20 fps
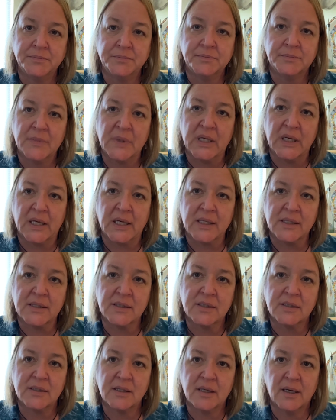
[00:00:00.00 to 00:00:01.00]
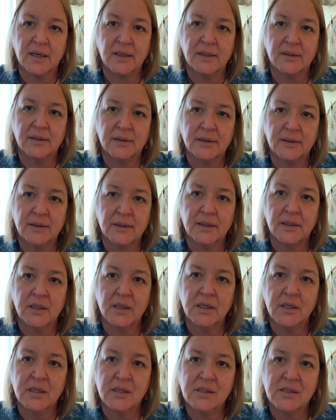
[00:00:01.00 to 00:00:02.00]
Because it
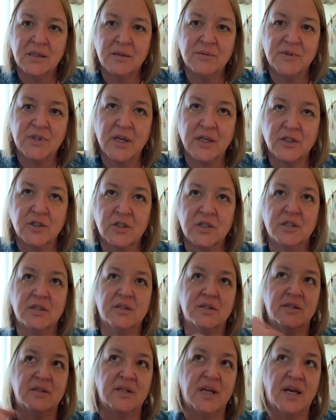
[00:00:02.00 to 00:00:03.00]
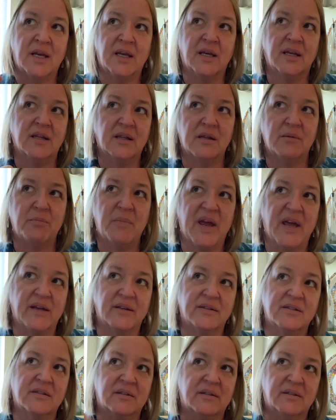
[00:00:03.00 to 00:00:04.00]
seems like she's taking the
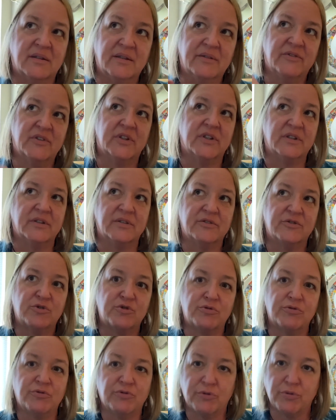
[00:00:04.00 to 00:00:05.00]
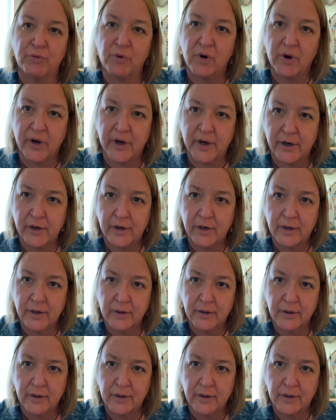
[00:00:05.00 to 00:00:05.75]
mantle of a truth warrior.